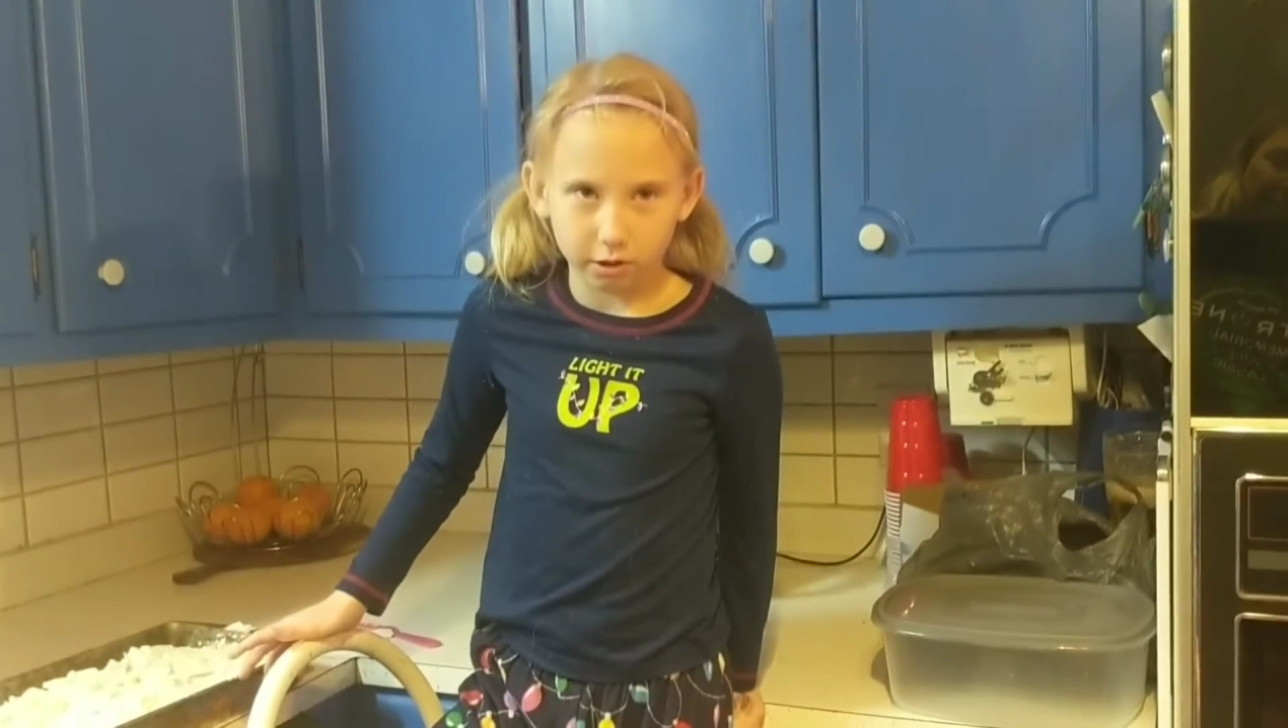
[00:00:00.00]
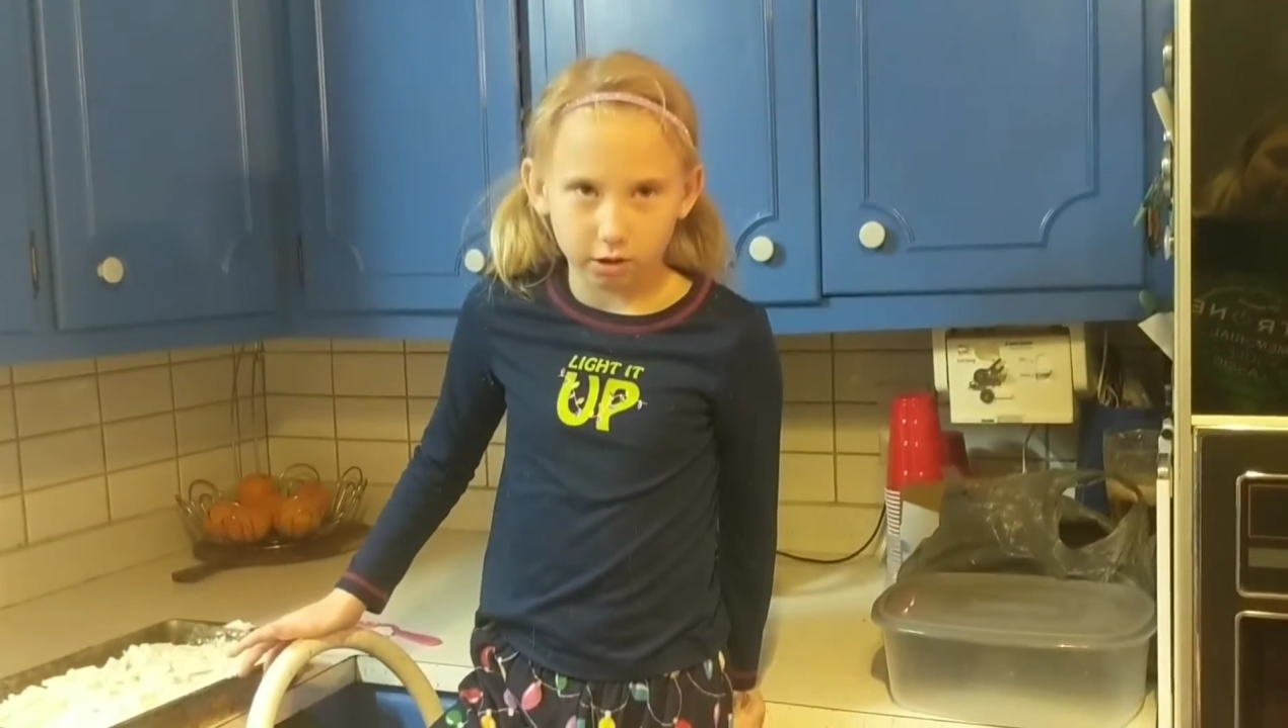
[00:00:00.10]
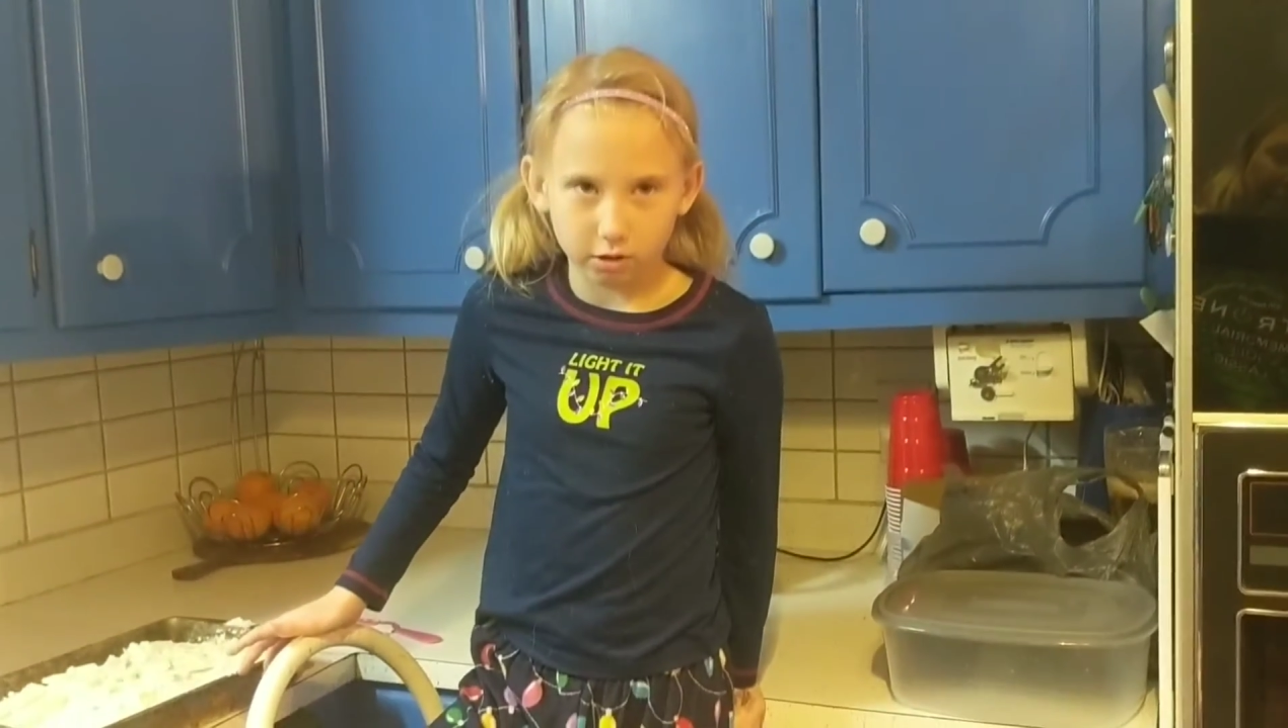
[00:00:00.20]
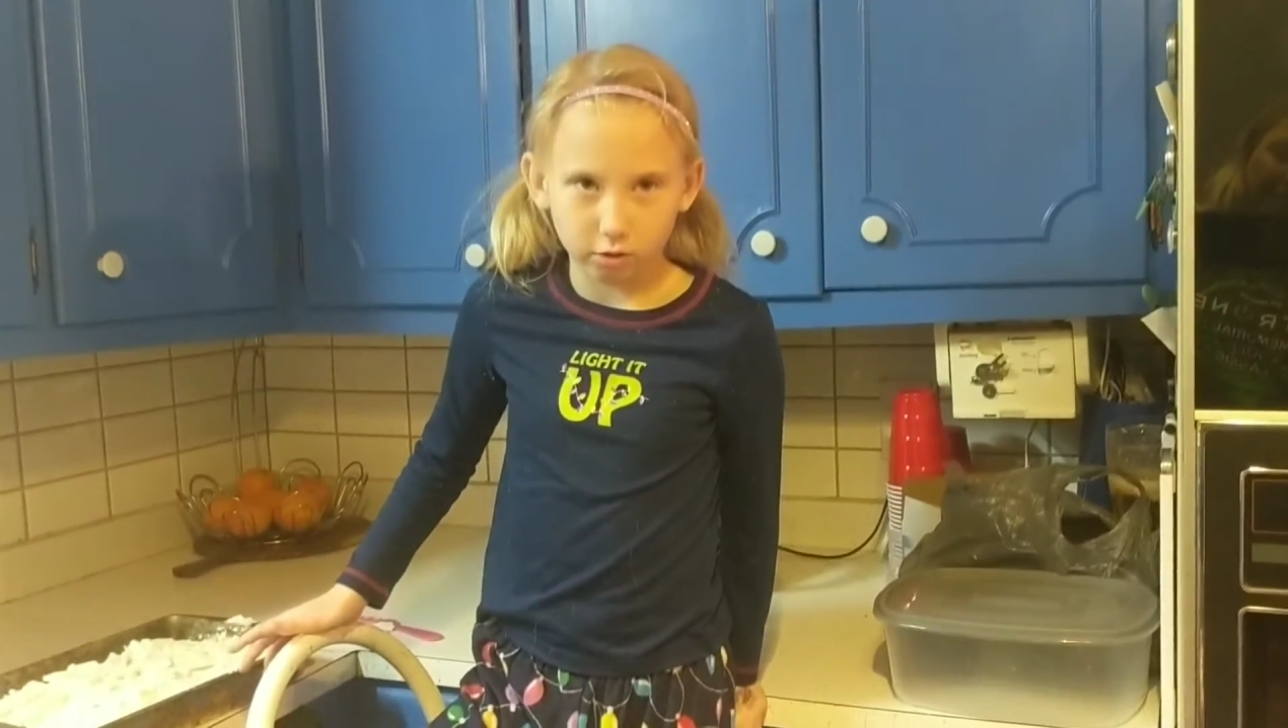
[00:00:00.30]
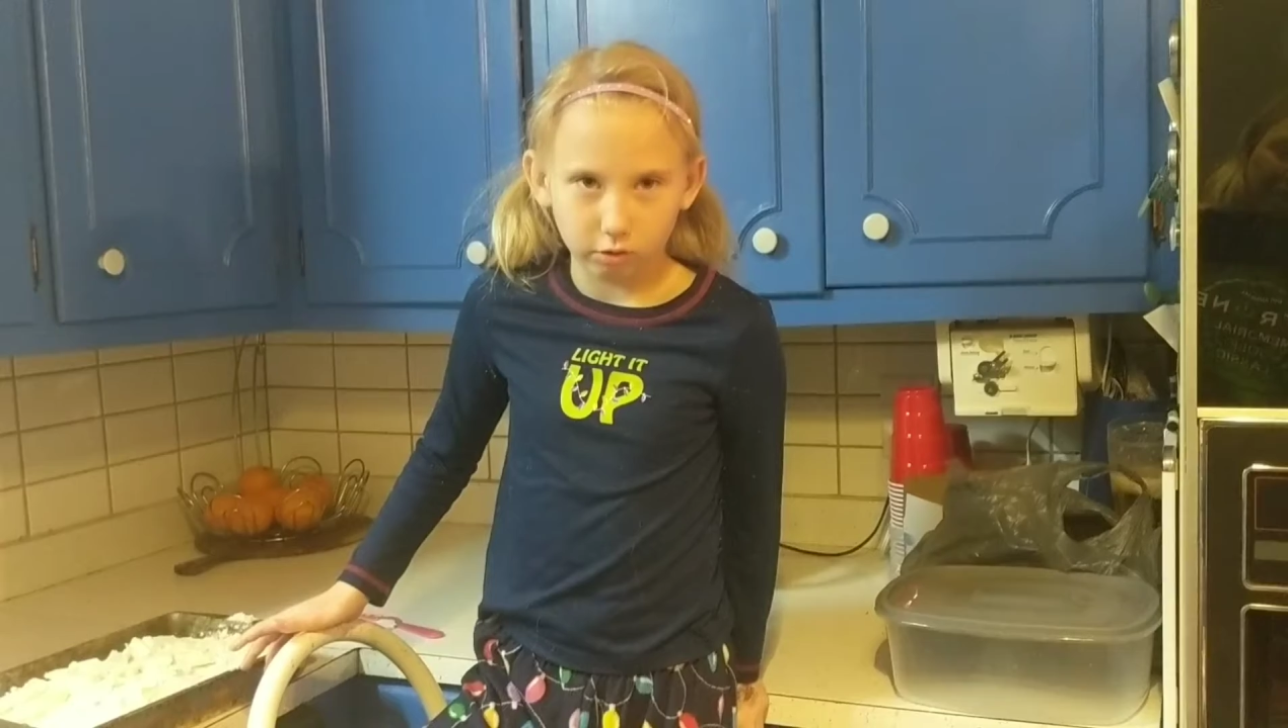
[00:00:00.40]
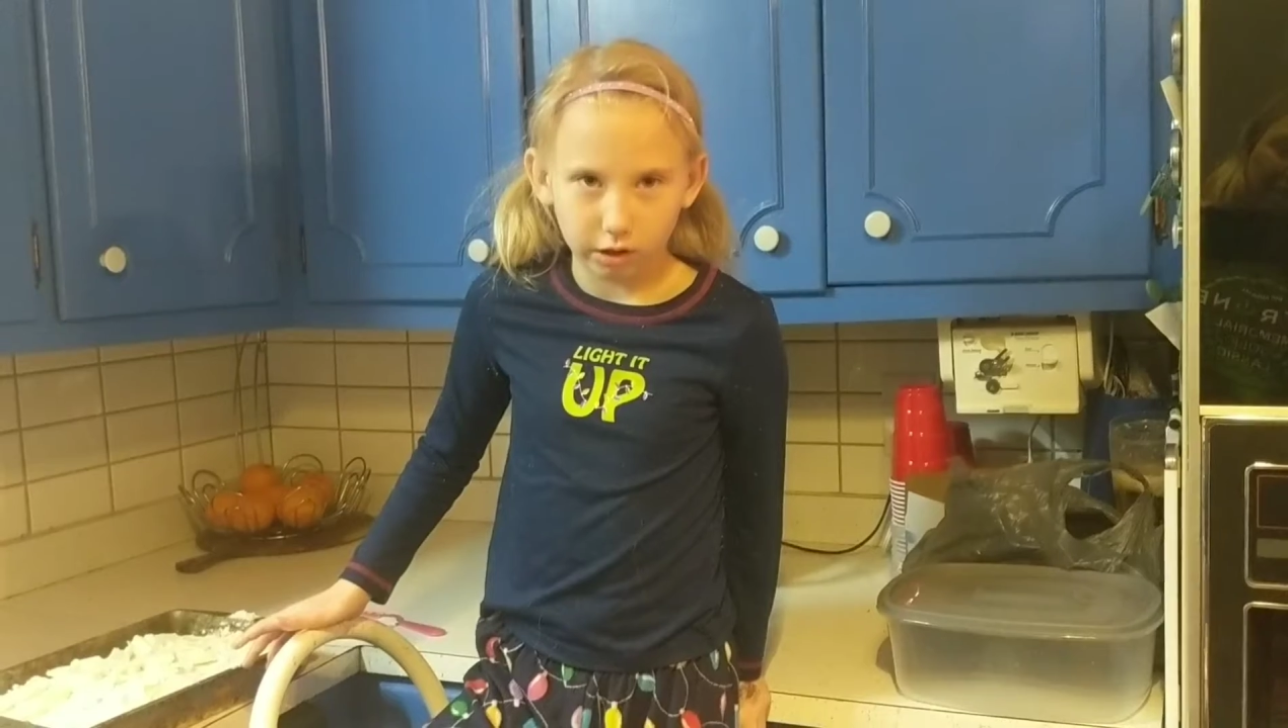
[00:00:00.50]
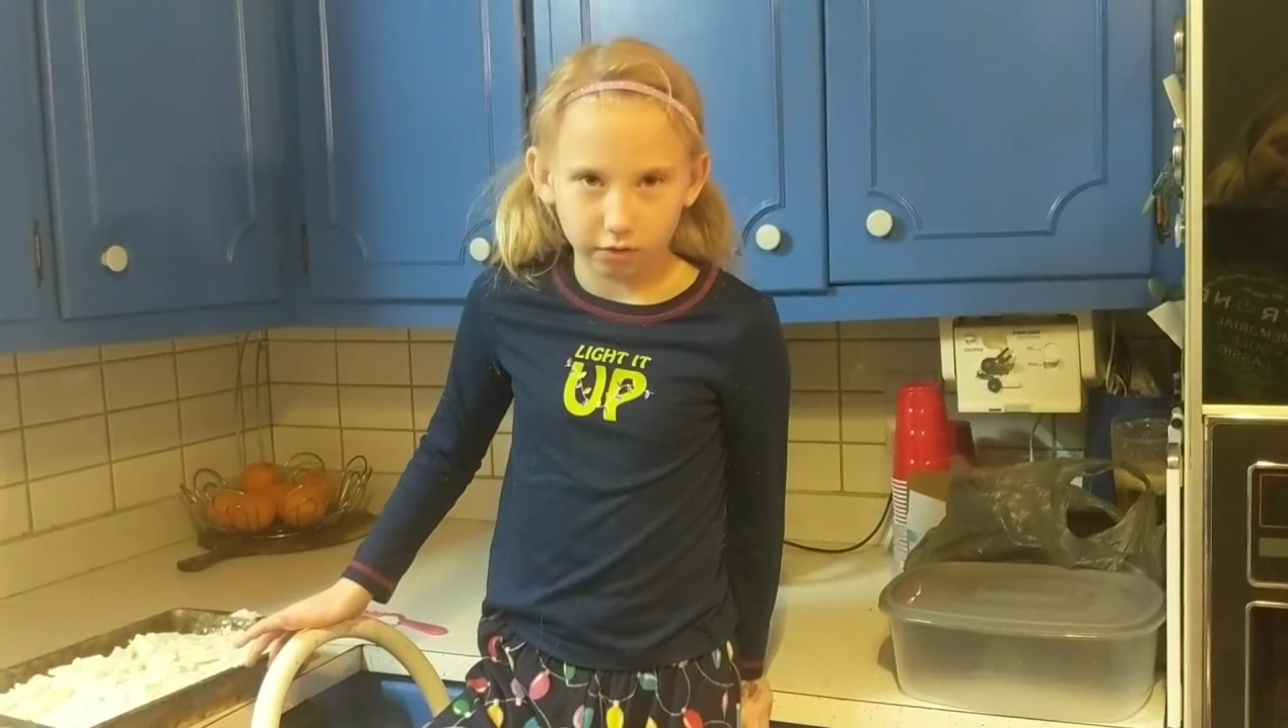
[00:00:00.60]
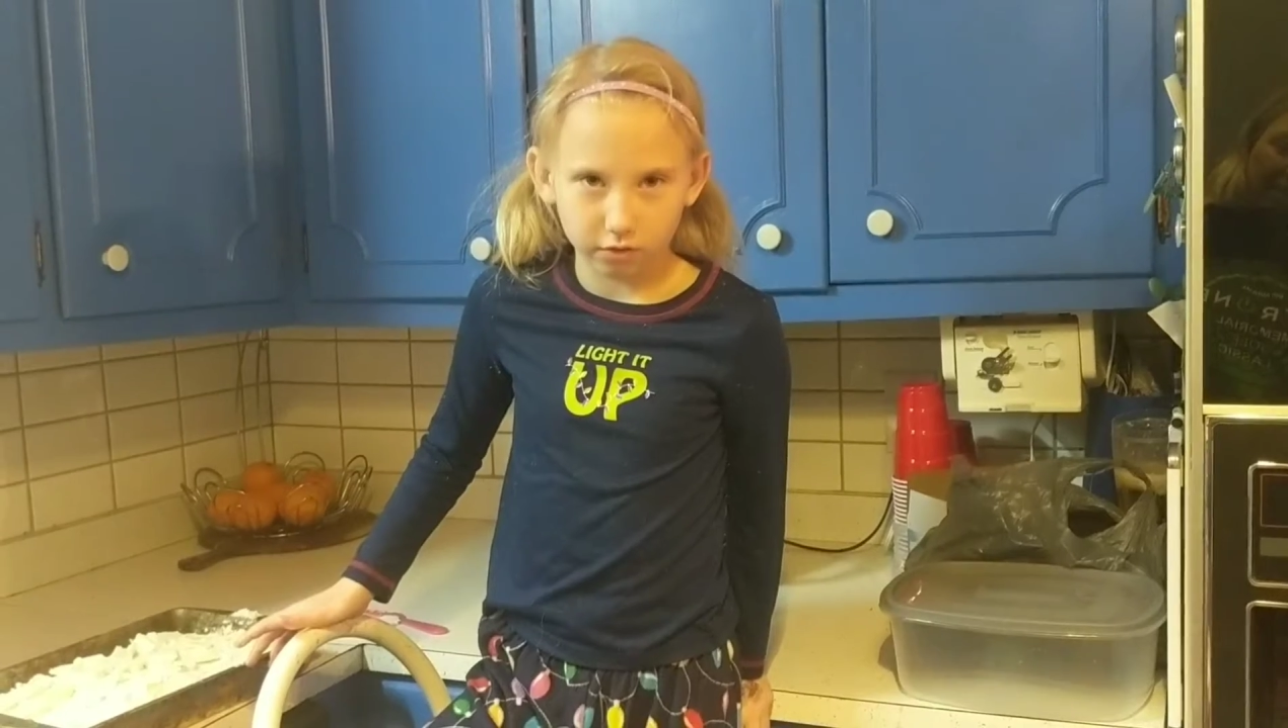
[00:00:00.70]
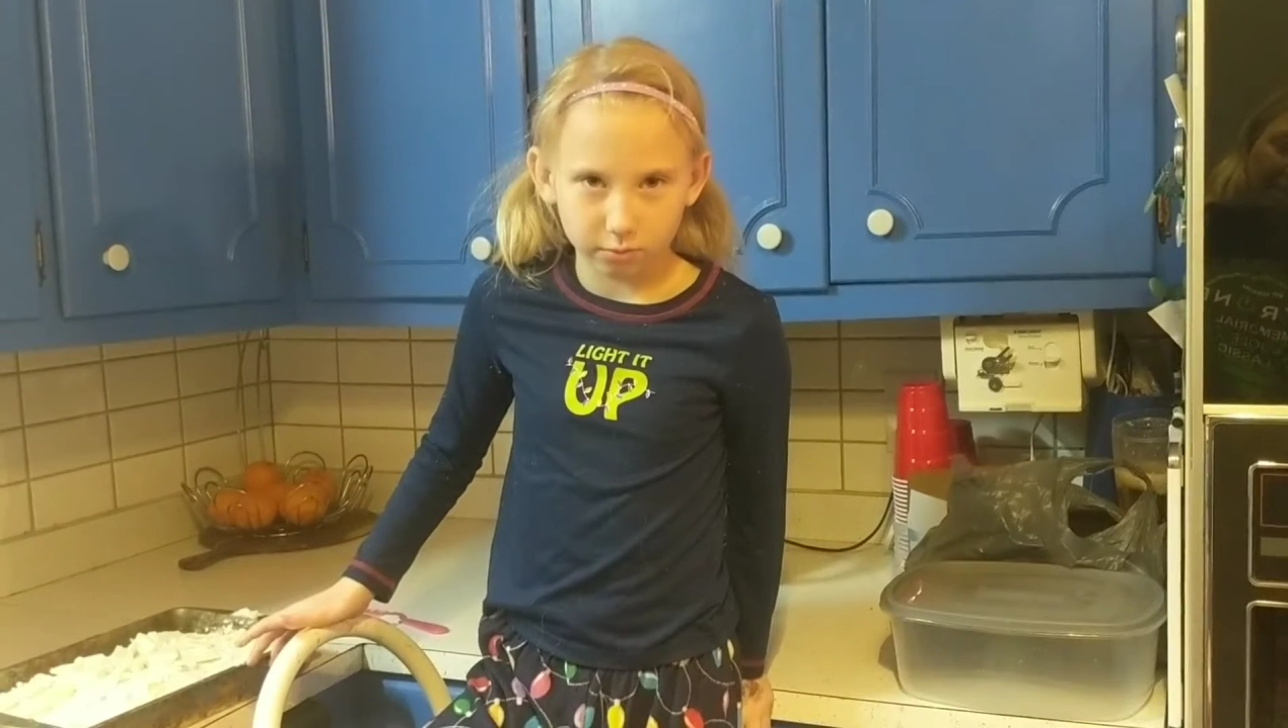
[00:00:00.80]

minutes away